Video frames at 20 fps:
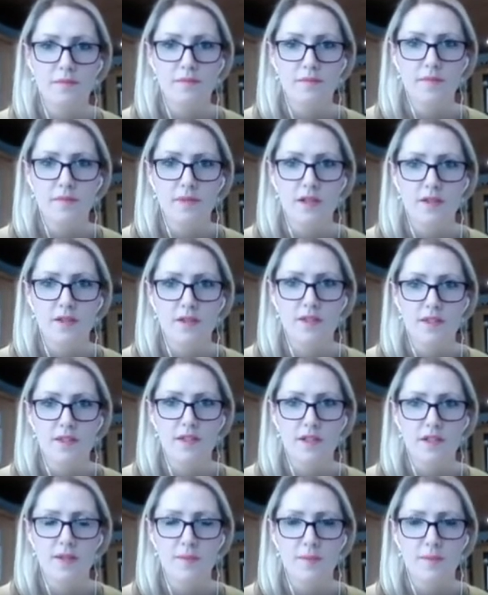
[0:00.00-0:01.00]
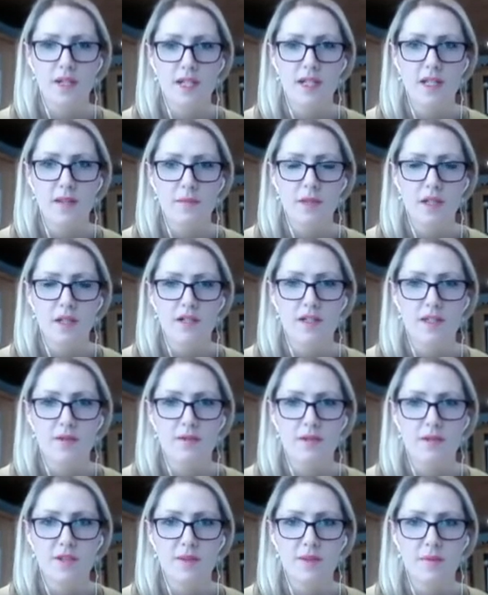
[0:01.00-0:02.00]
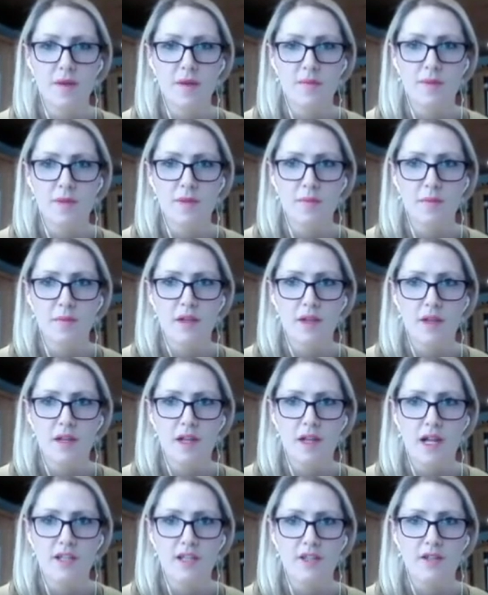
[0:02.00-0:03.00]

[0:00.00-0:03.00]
No, so there's my name there. So it just pops up and